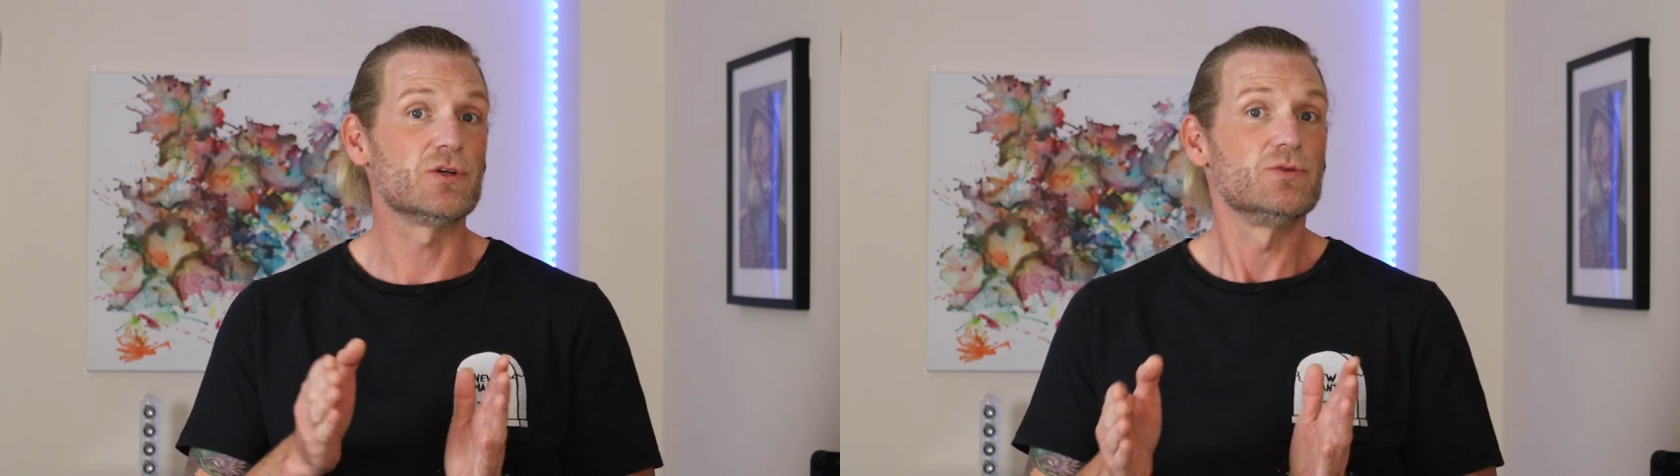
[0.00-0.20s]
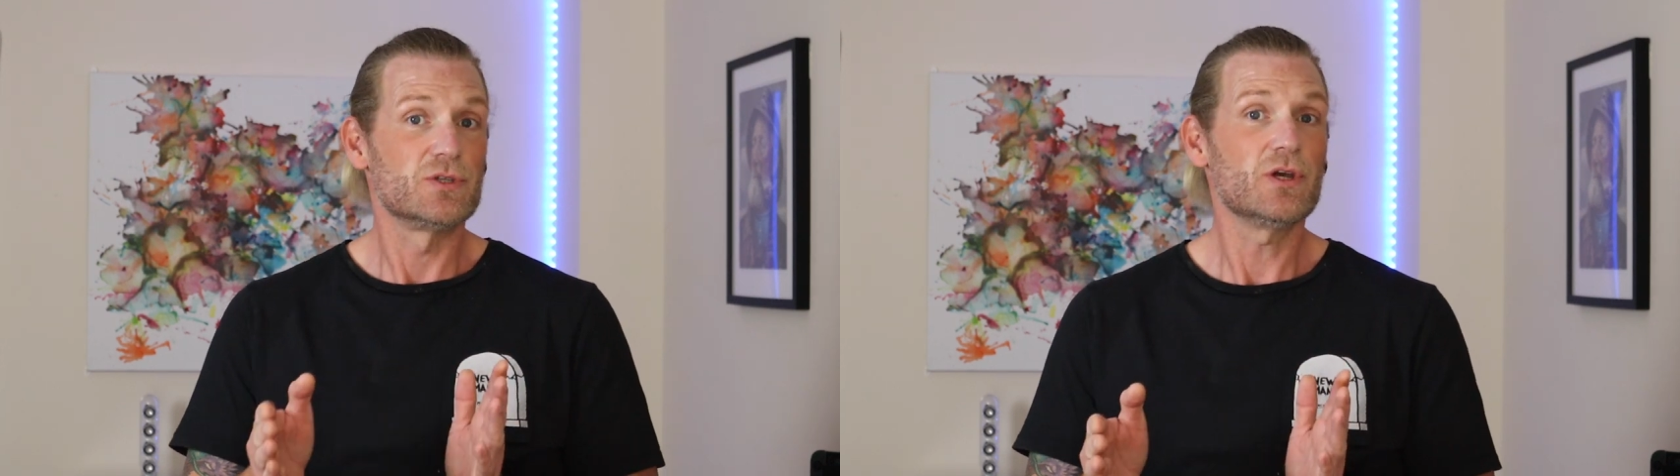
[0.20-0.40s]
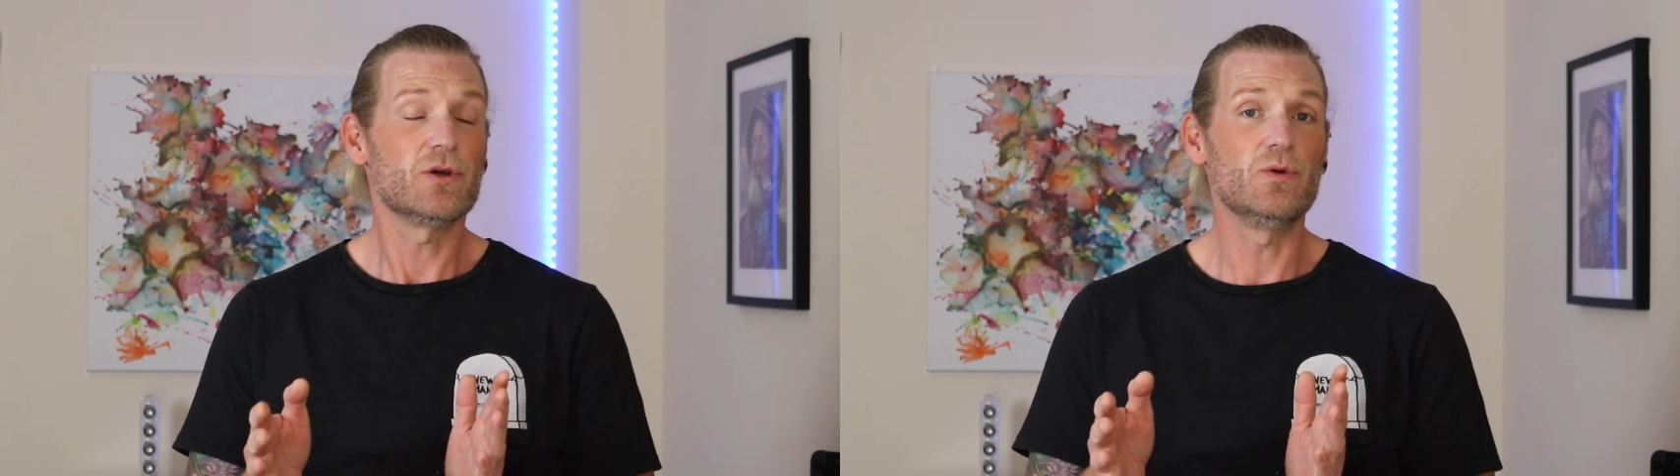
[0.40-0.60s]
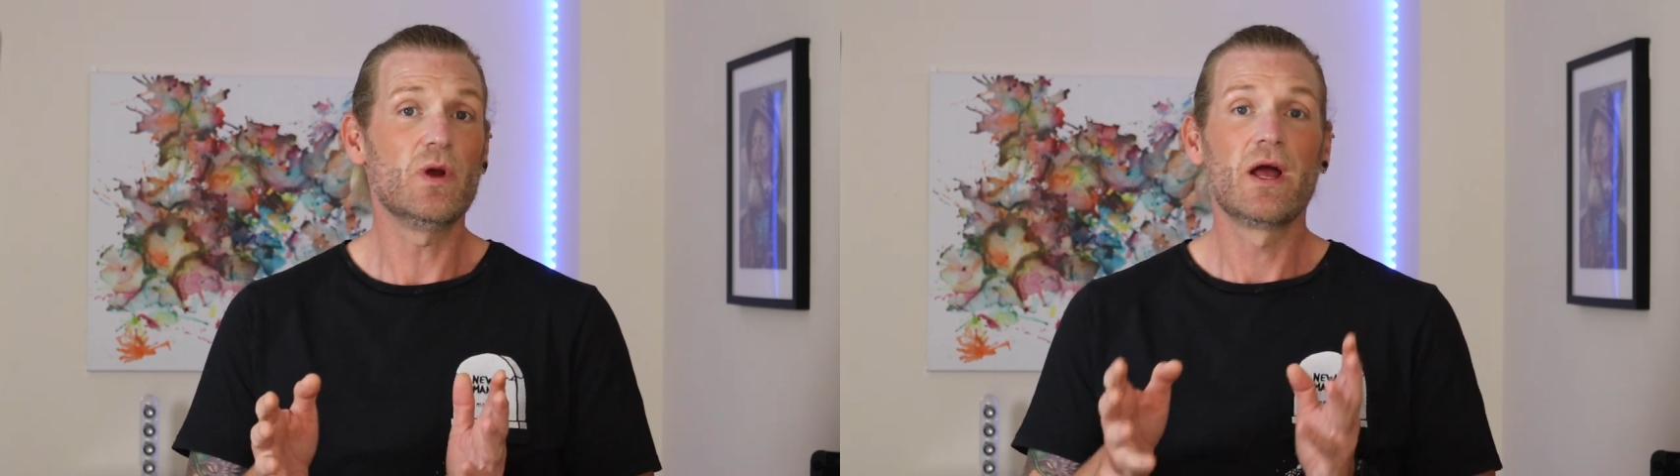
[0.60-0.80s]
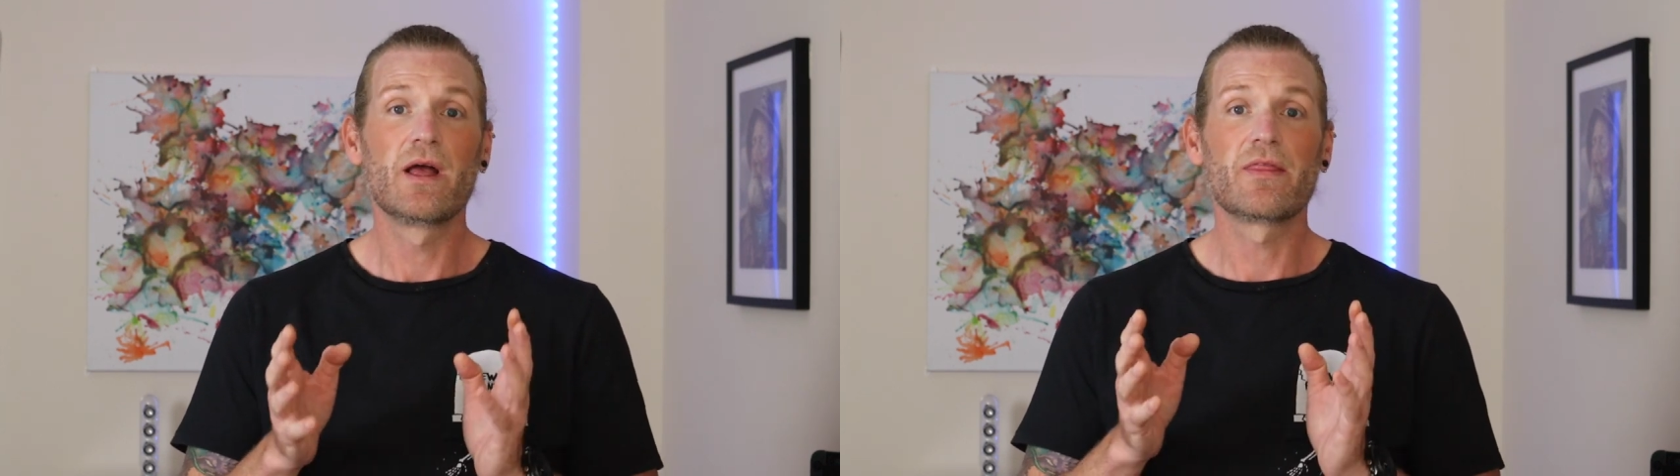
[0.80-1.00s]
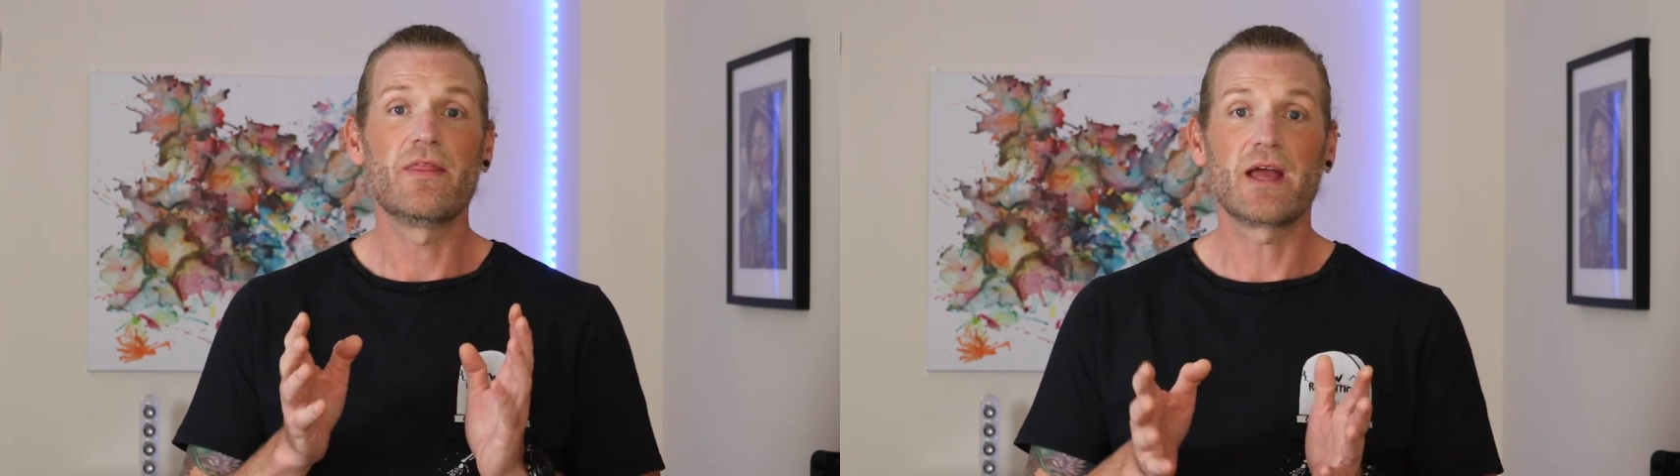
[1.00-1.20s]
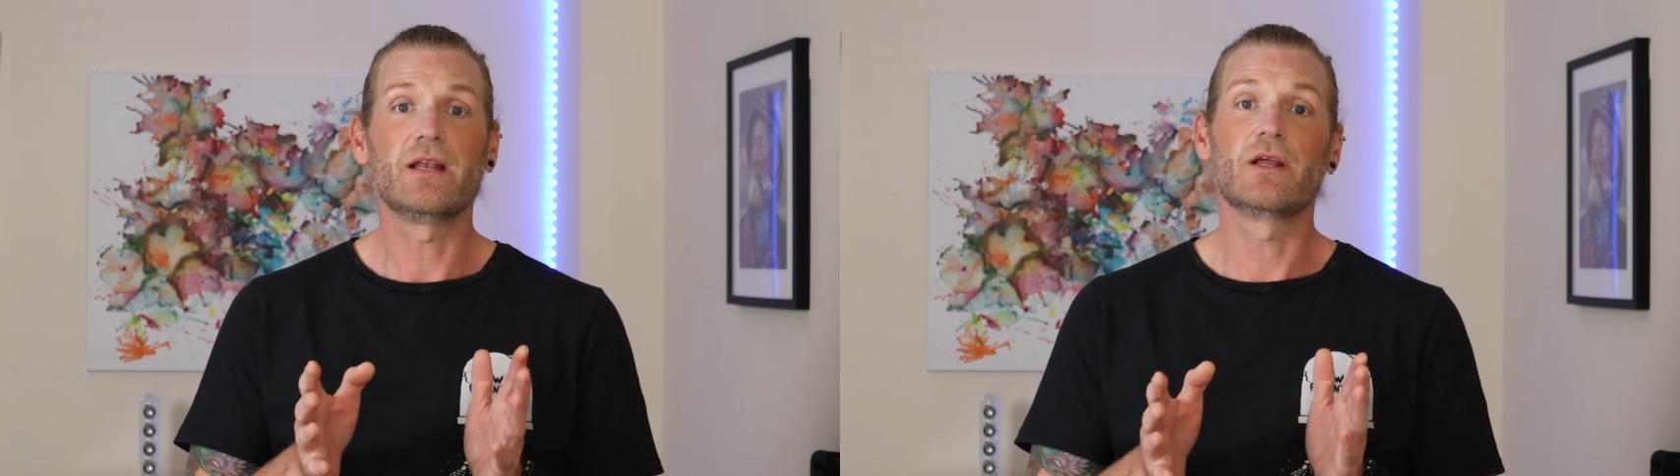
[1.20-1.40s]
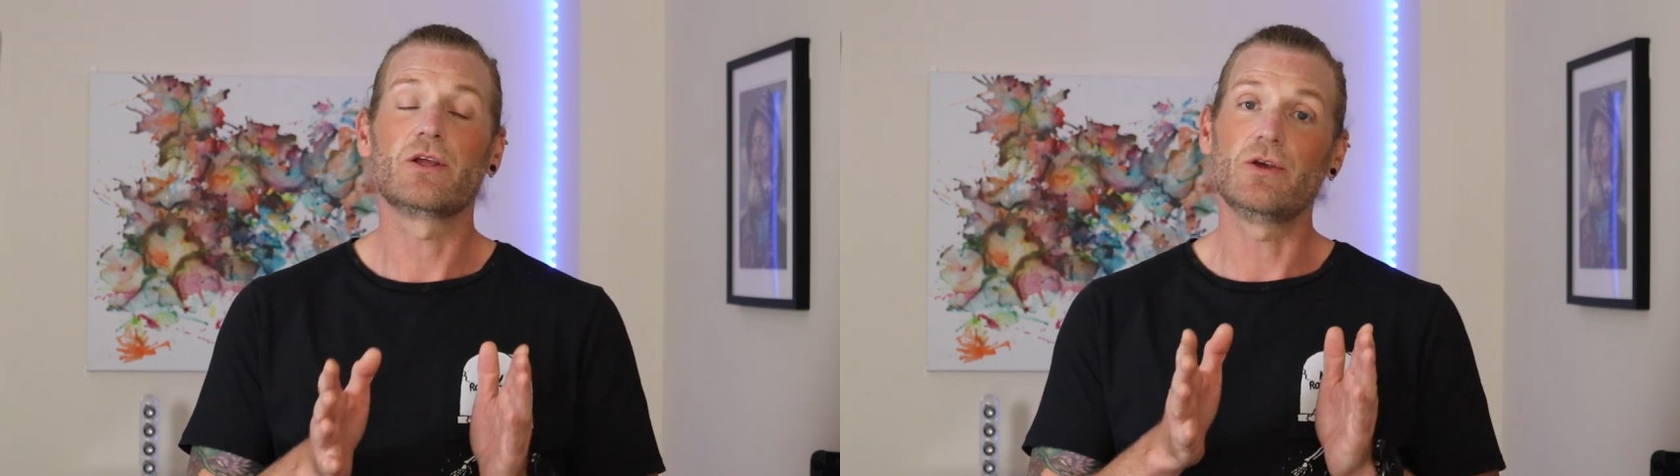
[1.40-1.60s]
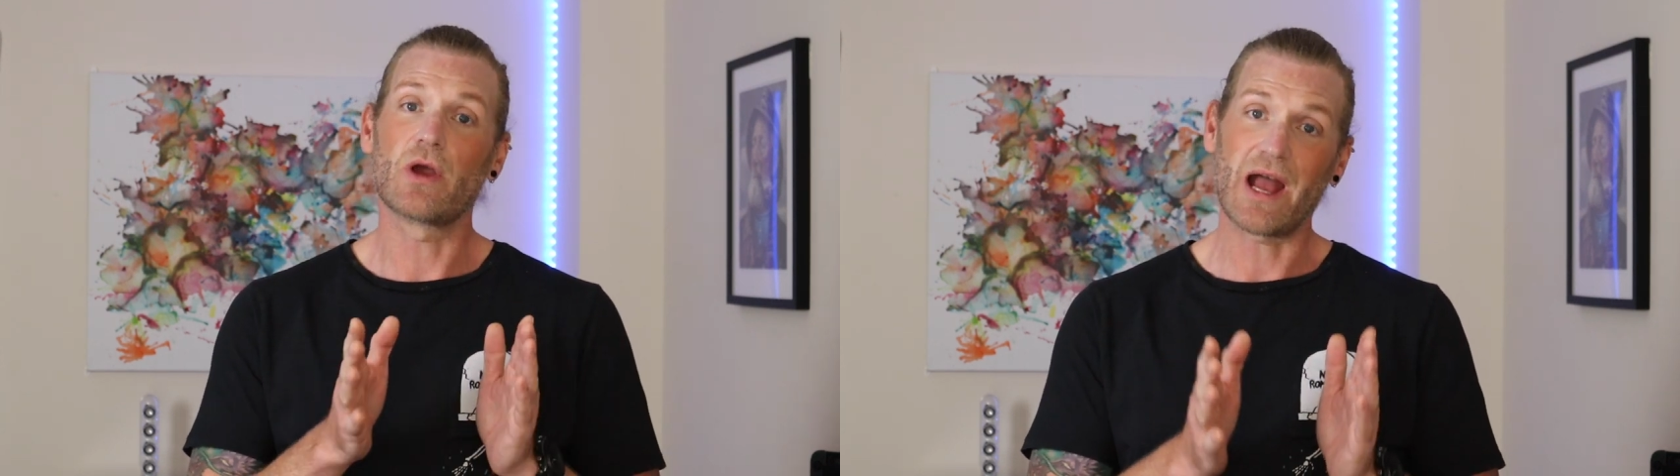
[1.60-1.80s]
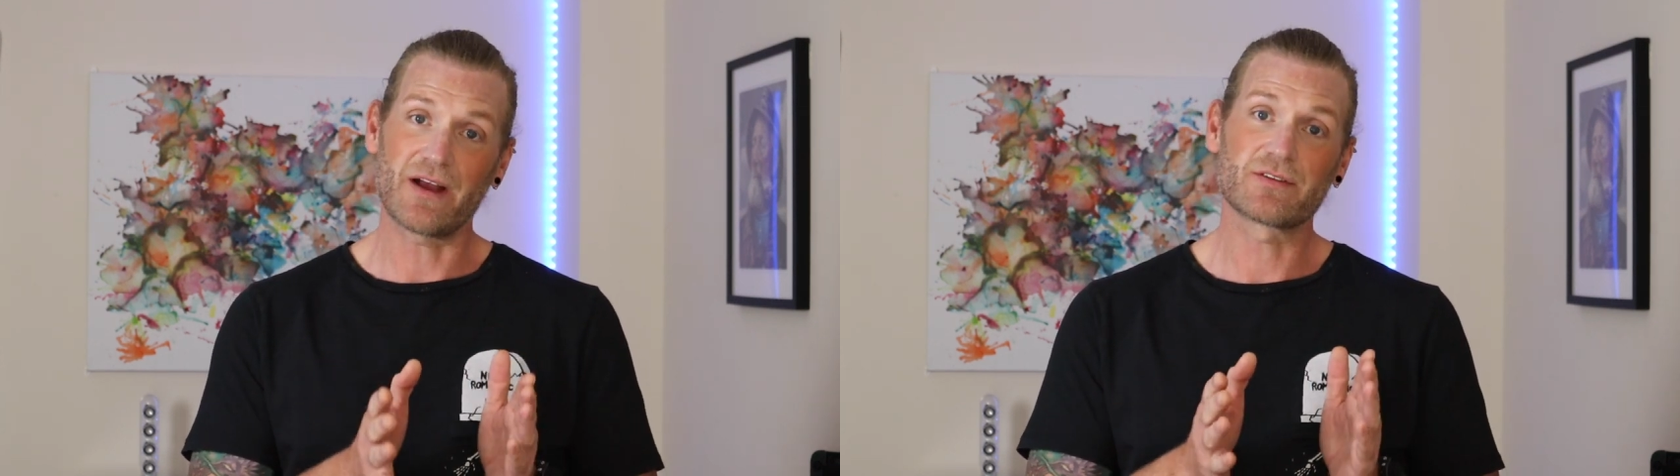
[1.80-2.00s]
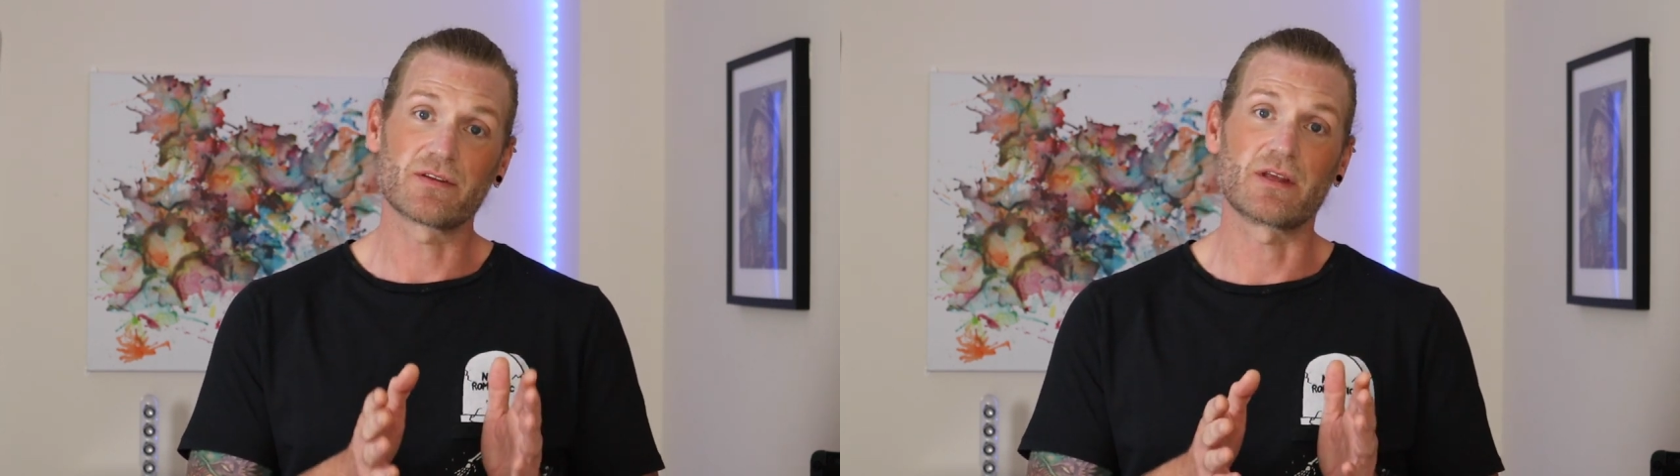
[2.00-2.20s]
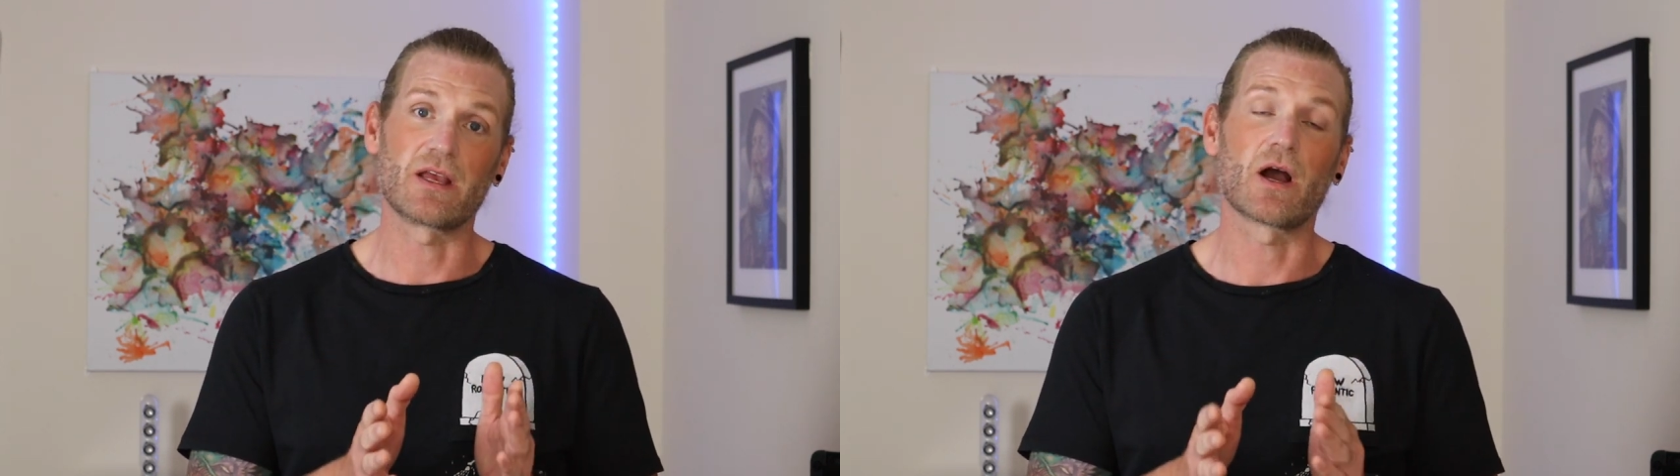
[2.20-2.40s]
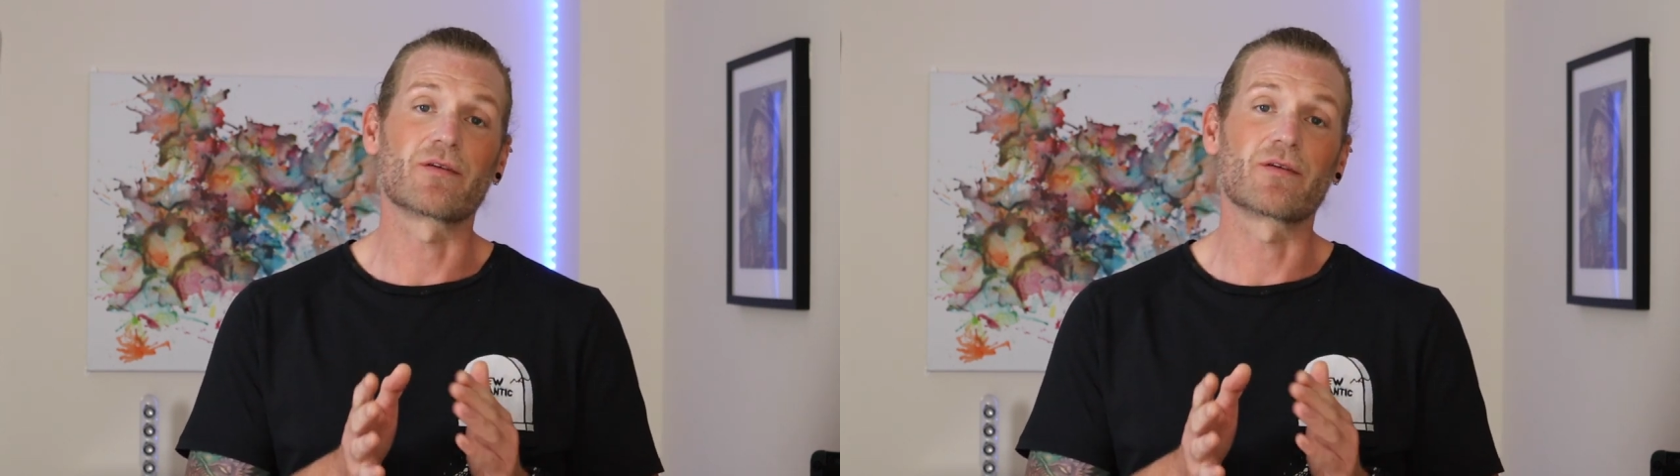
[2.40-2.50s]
T22, then you have to think,